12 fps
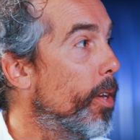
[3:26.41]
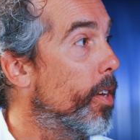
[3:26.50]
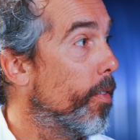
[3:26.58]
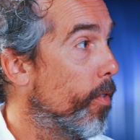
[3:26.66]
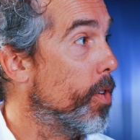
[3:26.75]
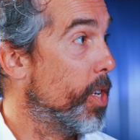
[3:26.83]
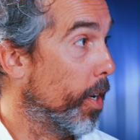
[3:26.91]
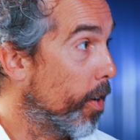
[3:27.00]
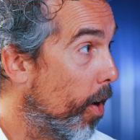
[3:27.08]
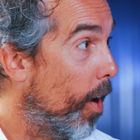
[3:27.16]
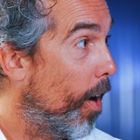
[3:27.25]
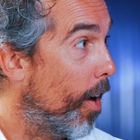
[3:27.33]
be difference in
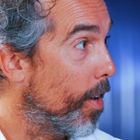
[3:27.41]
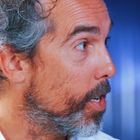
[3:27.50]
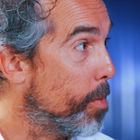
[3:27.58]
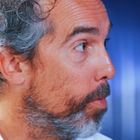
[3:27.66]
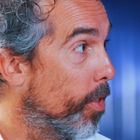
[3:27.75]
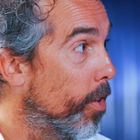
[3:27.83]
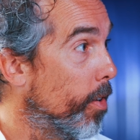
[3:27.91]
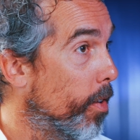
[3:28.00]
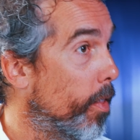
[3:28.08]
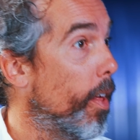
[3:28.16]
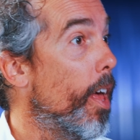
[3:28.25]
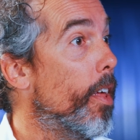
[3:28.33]
cost, but
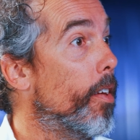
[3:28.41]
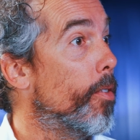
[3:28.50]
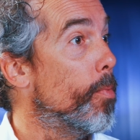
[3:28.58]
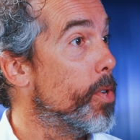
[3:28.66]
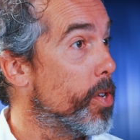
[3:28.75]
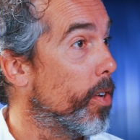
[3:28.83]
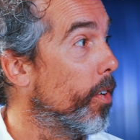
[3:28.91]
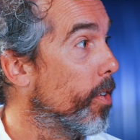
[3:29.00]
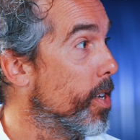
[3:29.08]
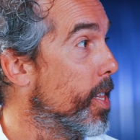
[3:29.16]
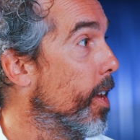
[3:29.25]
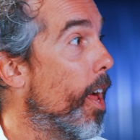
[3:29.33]
the end result
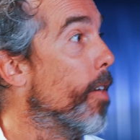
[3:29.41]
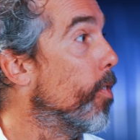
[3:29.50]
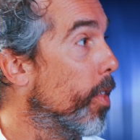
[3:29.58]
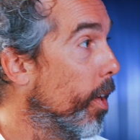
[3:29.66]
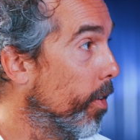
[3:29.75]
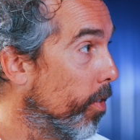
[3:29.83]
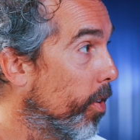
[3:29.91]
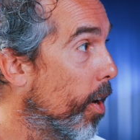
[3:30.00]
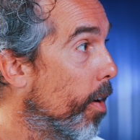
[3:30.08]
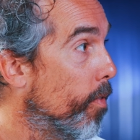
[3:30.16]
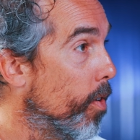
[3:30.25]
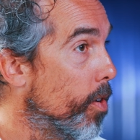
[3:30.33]
is that everything is
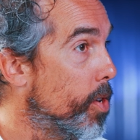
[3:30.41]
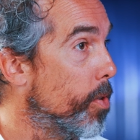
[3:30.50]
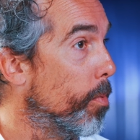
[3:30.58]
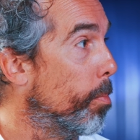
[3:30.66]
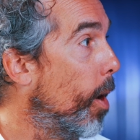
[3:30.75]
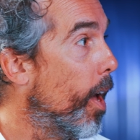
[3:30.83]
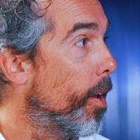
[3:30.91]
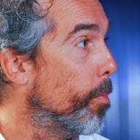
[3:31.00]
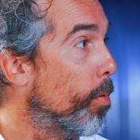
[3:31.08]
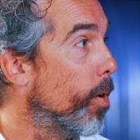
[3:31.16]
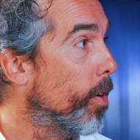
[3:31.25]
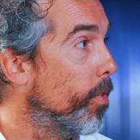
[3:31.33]
covered. So buying a
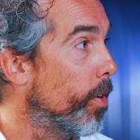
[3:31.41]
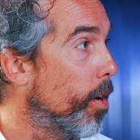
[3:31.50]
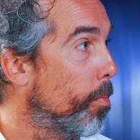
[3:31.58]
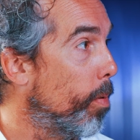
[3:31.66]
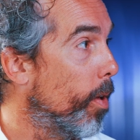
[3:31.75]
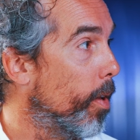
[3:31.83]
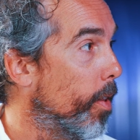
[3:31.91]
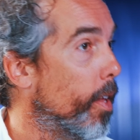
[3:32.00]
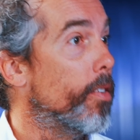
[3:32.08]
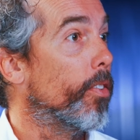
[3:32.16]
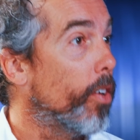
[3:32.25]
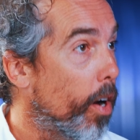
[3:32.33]
pre-owned airplane
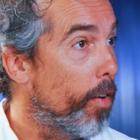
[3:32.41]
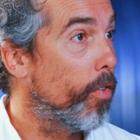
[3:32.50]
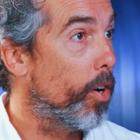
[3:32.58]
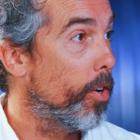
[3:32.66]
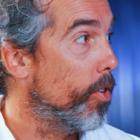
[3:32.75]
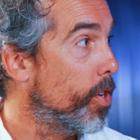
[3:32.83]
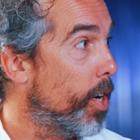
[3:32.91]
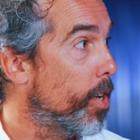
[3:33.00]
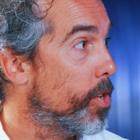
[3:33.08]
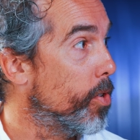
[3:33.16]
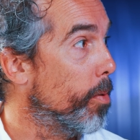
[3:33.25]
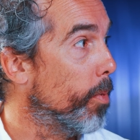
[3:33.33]
that's covered under
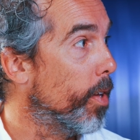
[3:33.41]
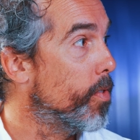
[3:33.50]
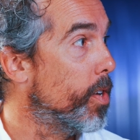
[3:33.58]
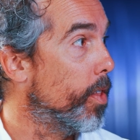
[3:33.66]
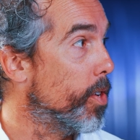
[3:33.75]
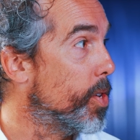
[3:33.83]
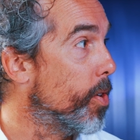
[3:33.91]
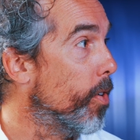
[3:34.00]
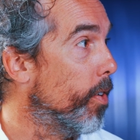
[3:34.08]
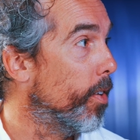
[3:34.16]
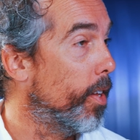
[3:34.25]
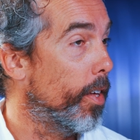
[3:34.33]
Jetstream gives you the
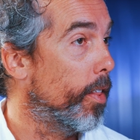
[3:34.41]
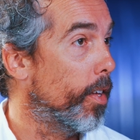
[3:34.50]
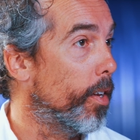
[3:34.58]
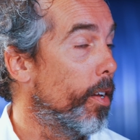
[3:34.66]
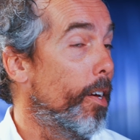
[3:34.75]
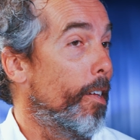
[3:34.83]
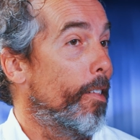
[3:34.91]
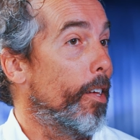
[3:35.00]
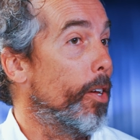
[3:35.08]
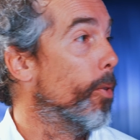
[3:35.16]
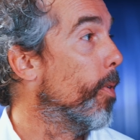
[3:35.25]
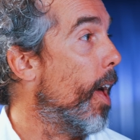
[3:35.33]
certainty that
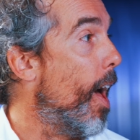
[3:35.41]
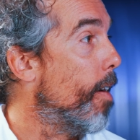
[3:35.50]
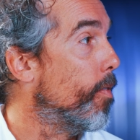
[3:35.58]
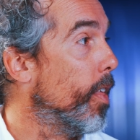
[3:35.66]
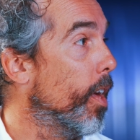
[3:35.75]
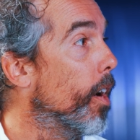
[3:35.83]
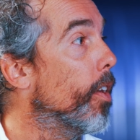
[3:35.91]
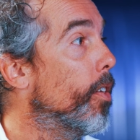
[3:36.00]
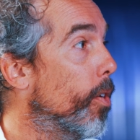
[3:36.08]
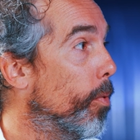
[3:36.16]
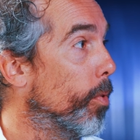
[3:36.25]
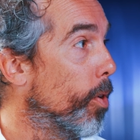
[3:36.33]
you don't have the
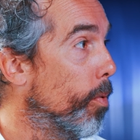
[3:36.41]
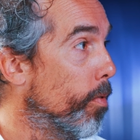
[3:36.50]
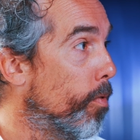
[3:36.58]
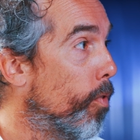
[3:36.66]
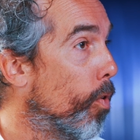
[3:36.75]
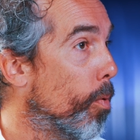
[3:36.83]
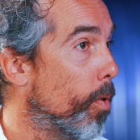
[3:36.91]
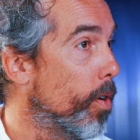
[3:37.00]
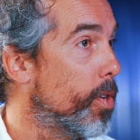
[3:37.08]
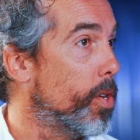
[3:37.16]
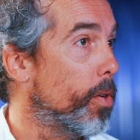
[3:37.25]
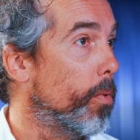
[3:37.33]
unknown going
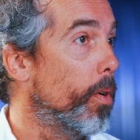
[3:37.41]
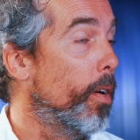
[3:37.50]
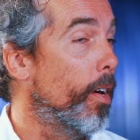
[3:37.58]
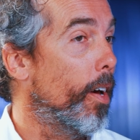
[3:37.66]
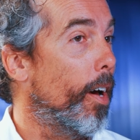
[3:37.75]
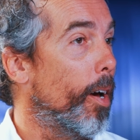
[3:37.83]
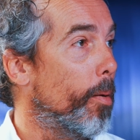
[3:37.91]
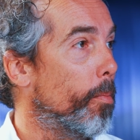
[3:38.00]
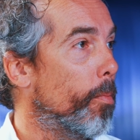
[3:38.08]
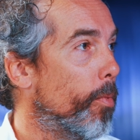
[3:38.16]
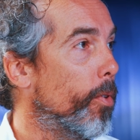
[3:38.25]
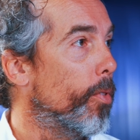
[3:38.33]
forward. So
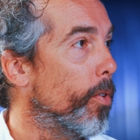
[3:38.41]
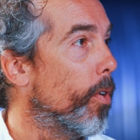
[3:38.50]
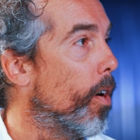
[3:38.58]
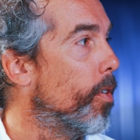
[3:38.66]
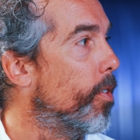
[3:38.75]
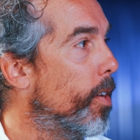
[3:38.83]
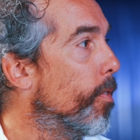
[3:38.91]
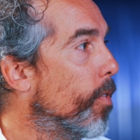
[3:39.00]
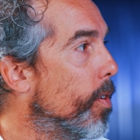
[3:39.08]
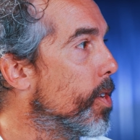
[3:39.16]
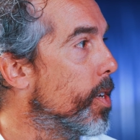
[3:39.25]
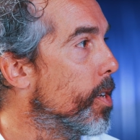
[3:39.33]
there are
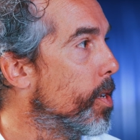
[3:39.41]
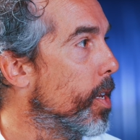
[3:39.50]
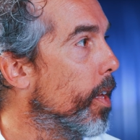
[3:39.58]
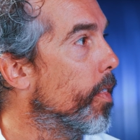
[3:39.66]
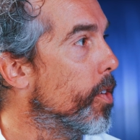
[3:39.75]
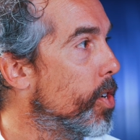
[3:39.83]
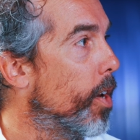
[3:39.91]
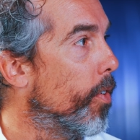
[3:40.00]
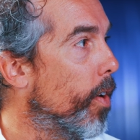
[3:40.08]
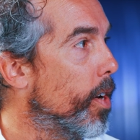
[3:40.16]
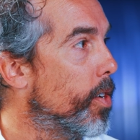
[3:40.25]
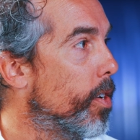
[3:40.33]
differences in the
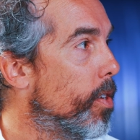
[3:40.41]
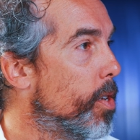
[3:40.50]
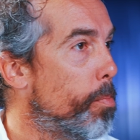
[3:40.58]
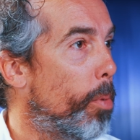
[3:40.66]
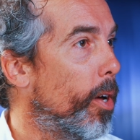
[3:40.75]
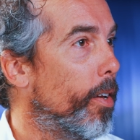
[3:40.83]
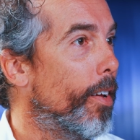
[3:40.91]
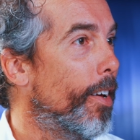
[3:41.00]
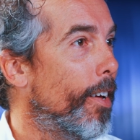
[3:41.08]
generations, but